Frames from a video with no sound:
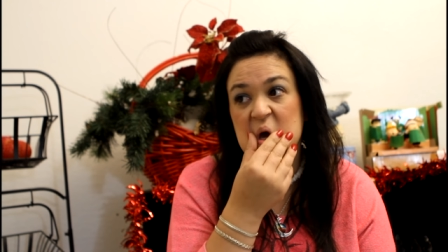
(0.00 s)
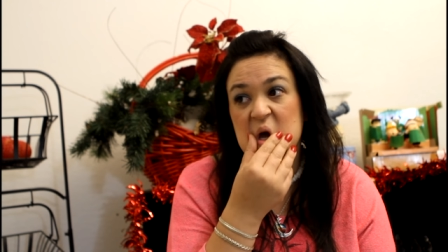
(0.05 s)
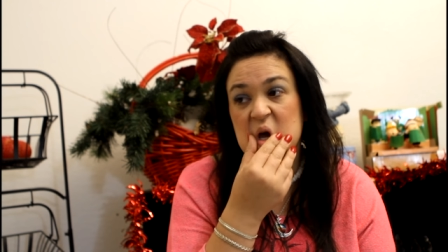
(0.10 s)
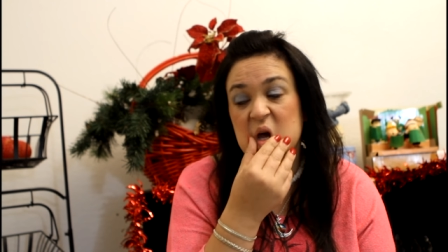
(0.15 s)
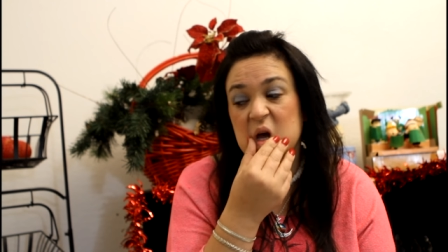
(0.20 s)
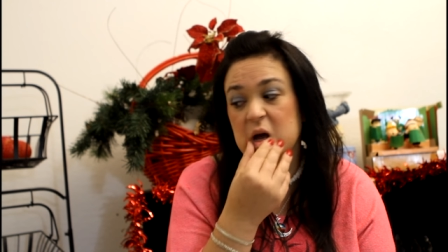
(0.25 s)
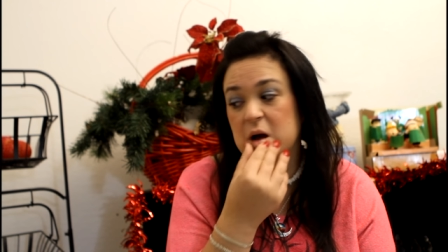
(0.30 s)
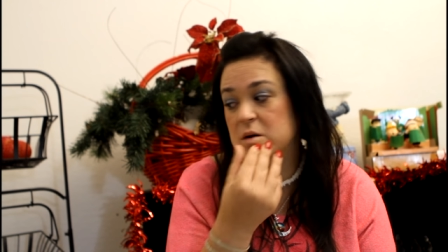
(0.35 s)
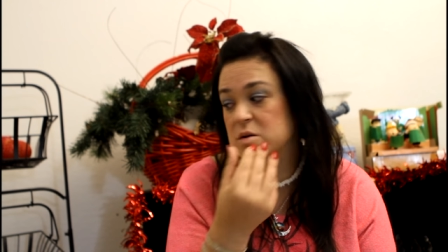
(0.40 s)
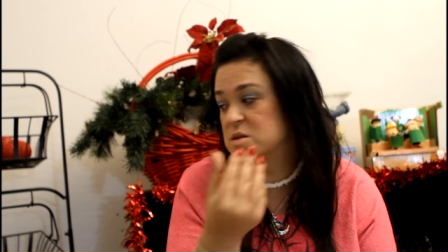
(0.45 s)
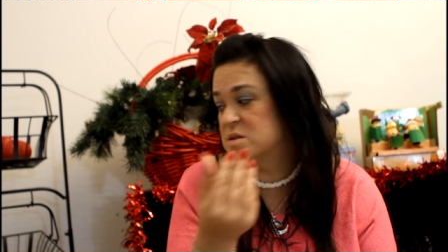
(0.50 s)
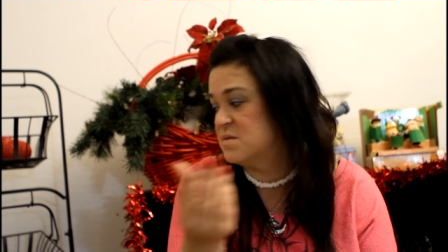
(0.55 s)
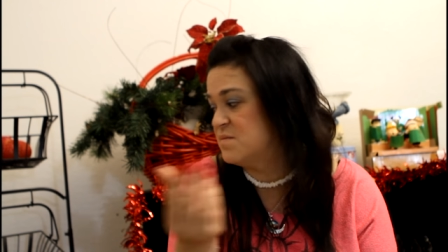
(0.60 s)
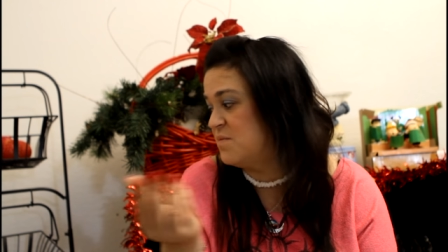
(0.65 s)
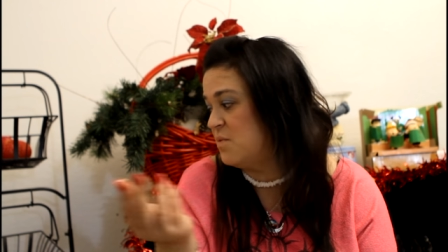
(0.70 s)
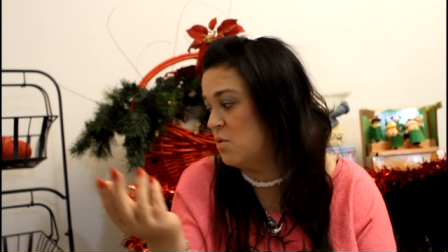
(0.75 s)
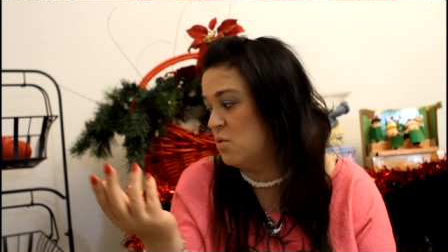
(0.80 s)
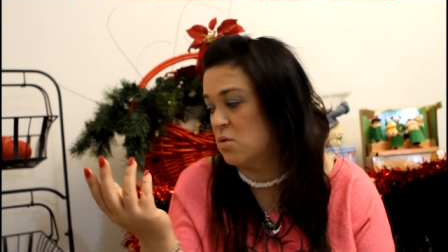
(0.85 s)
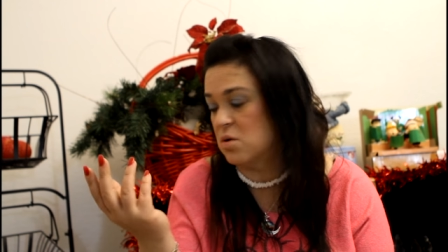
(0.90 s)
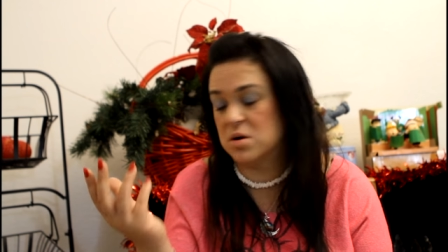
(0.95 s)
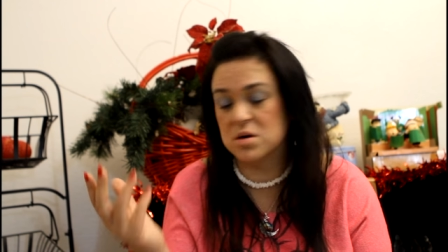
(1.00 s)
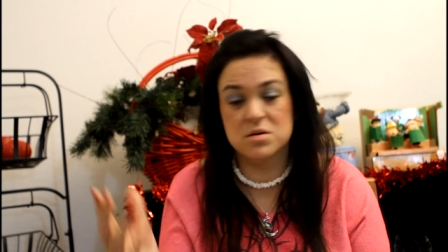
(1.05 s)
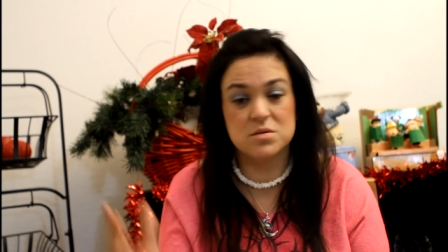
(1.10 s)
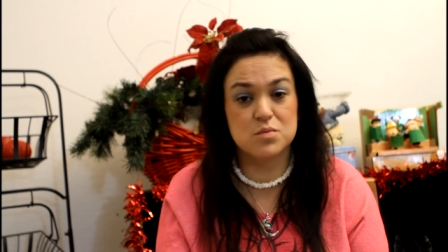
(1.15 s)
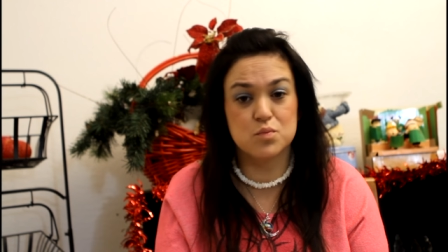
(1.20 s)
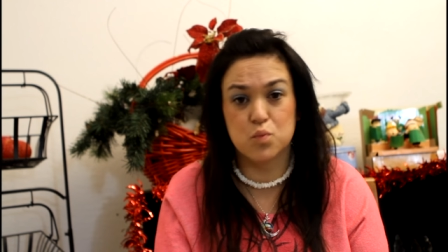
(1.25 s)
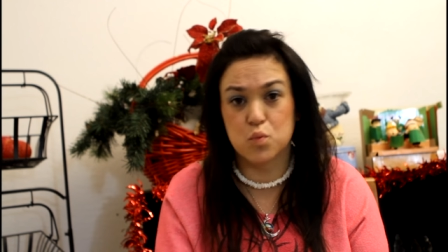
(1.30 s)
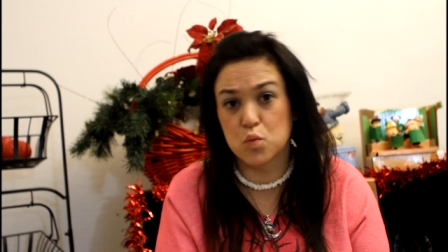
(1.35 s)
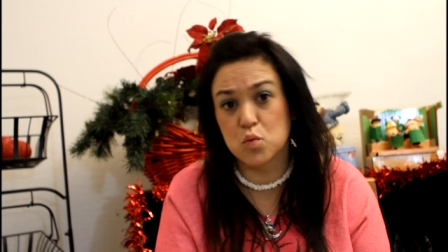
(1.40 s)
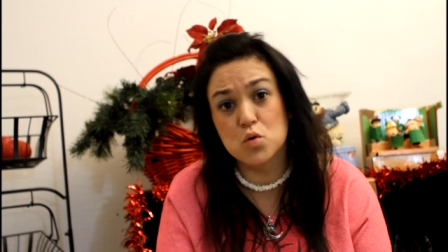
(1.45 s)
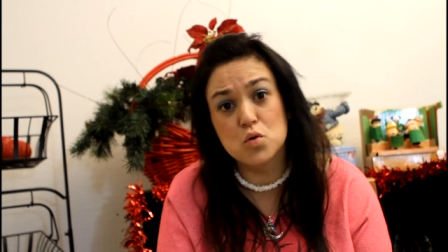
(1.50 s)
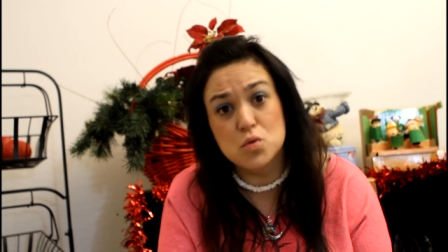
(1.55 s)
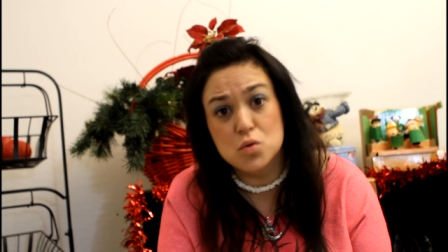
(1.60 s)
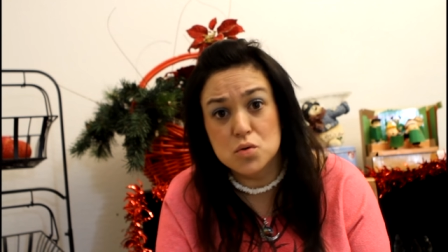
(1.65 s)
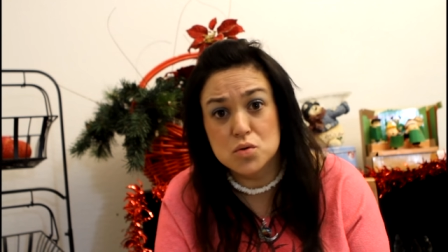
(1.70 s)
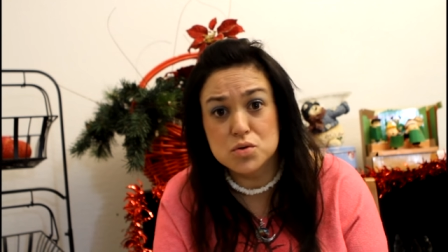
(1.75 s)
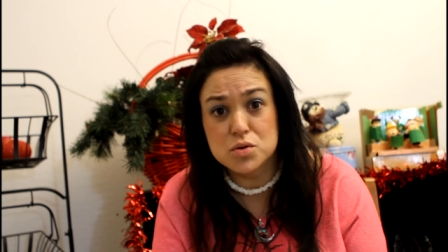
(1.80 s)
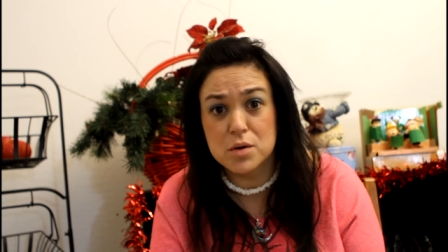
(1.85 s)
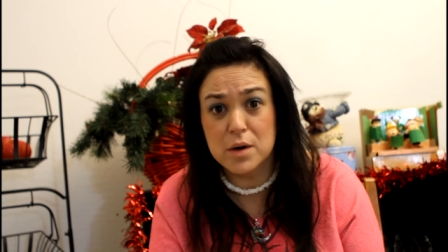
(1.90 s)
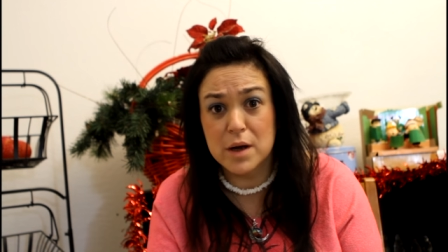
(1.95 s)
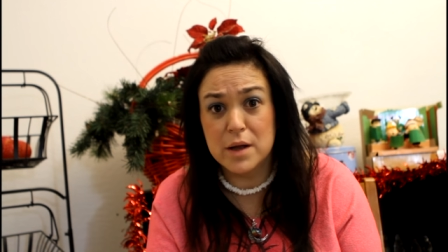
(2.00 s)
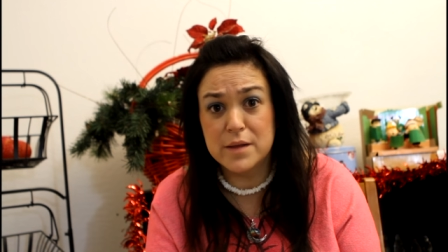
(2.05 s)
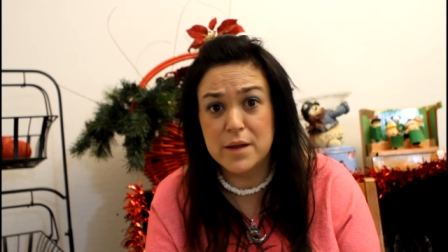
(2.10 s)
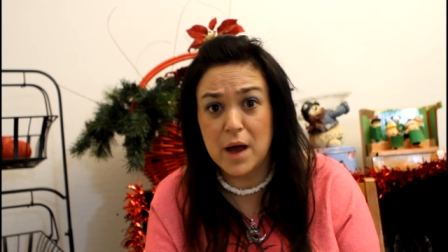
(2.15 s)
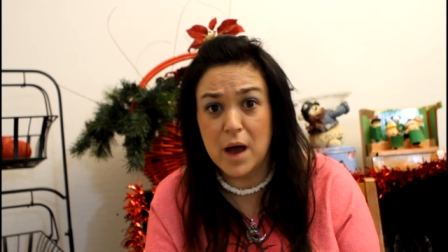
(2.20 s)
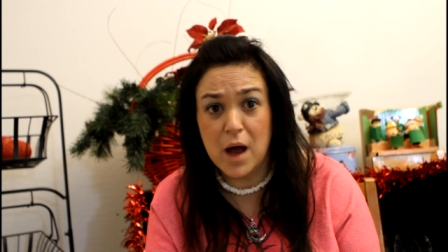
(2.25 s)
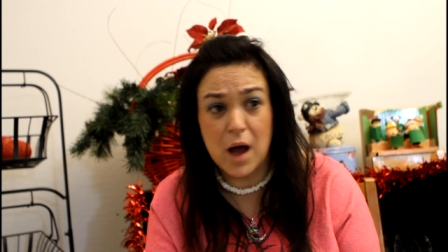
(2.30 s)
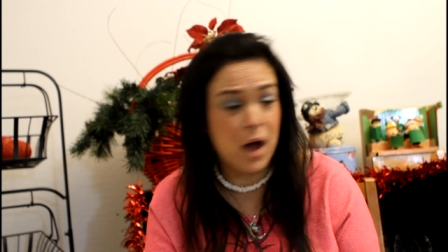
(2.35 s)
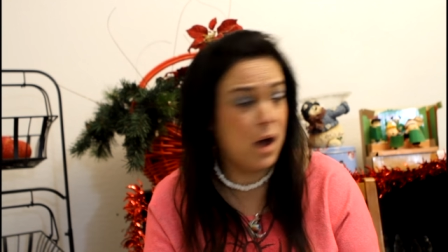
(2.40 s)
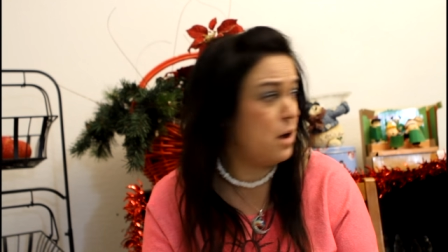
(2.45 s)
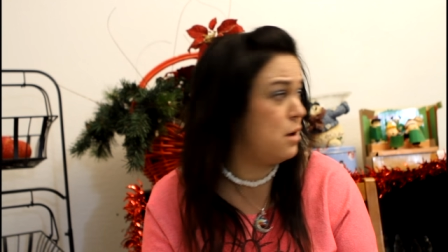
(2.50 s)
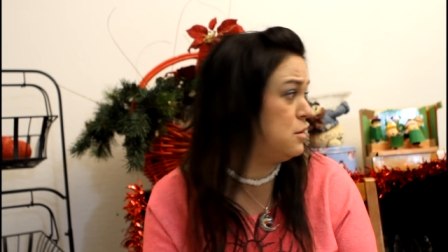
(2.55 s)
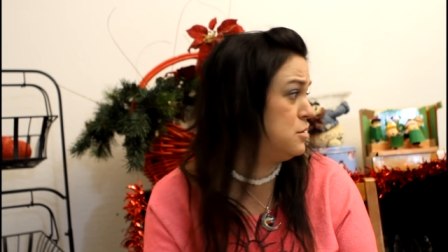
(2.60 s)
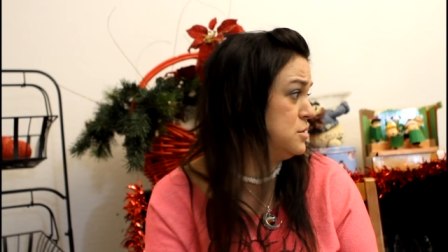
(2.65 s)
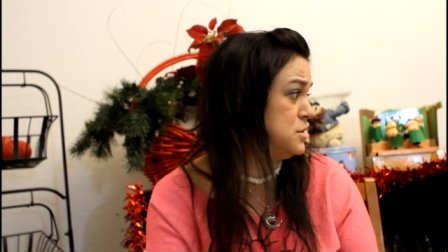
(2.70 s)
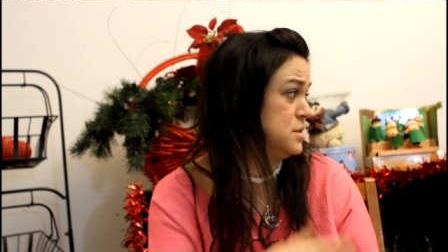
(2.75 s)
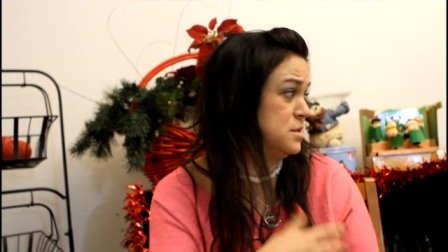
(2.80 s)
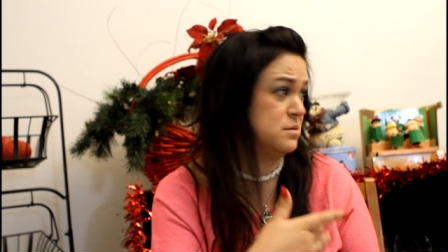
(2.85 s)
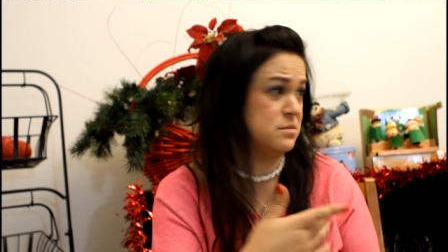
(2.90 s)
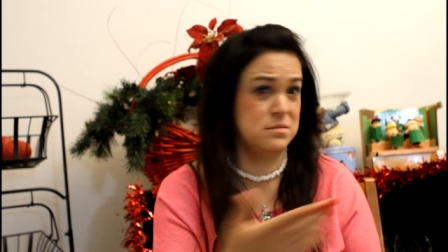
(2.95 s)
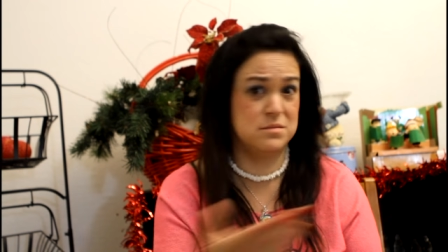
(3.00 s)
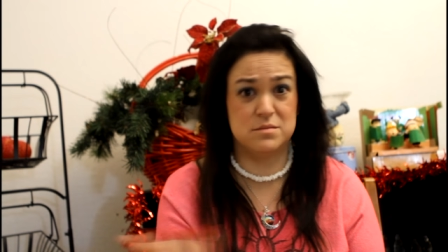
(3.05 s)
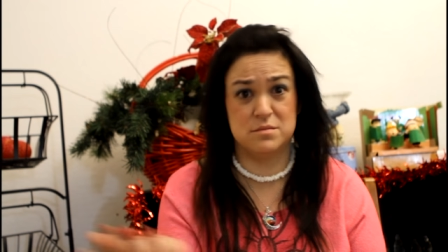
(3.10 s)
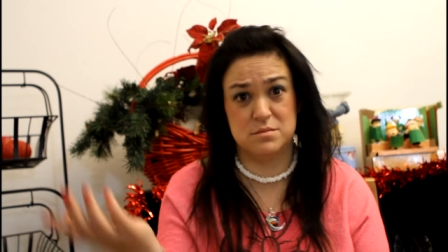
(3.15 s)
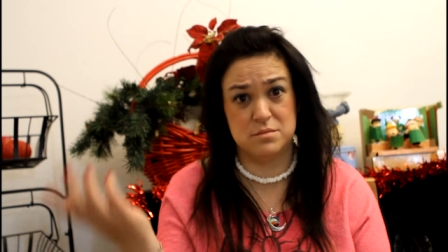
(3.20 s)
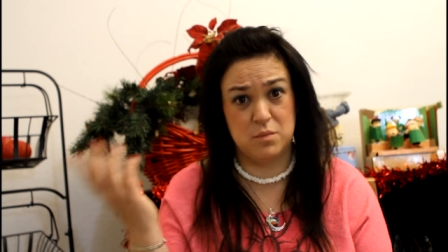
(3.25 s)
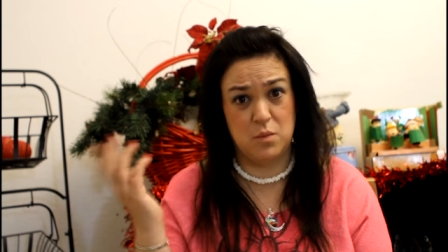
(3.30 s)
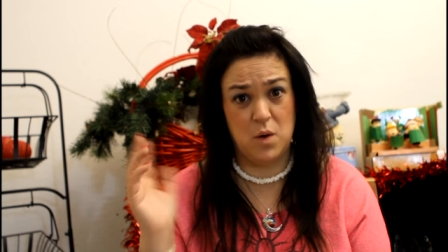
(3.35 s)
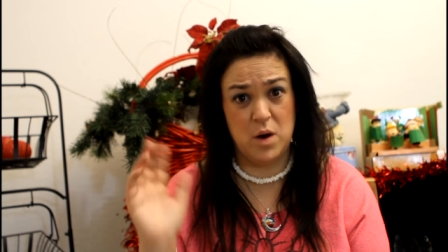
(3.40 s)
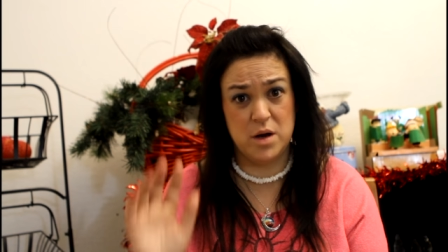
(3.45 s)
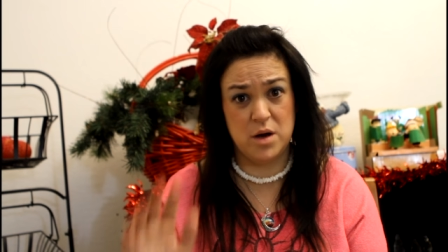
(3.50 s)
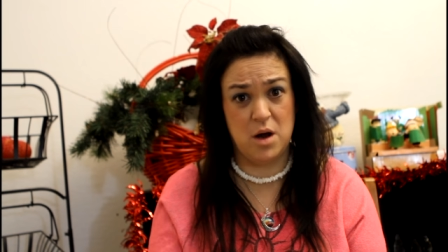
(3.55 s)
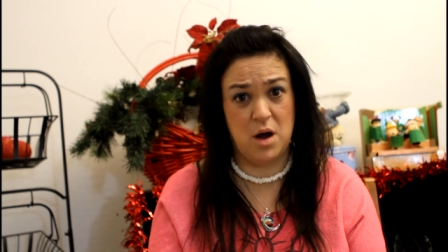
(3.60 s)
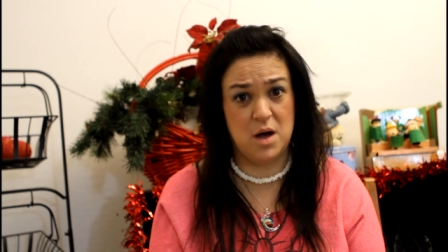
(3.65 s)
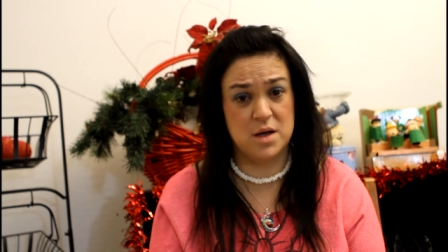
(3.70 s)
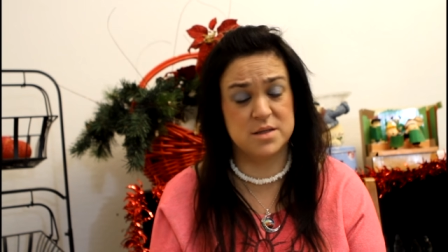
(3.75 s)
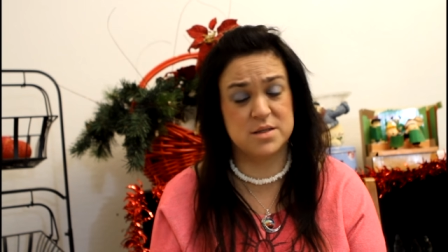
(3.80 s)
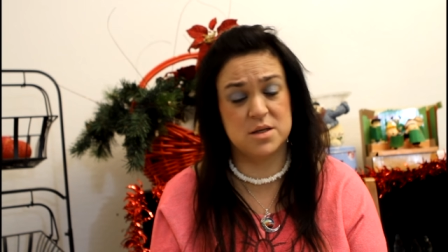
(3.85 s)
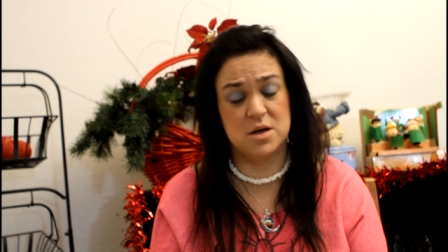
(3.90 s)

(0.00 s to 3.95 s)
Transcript: it goes for rules around the house and whatnot.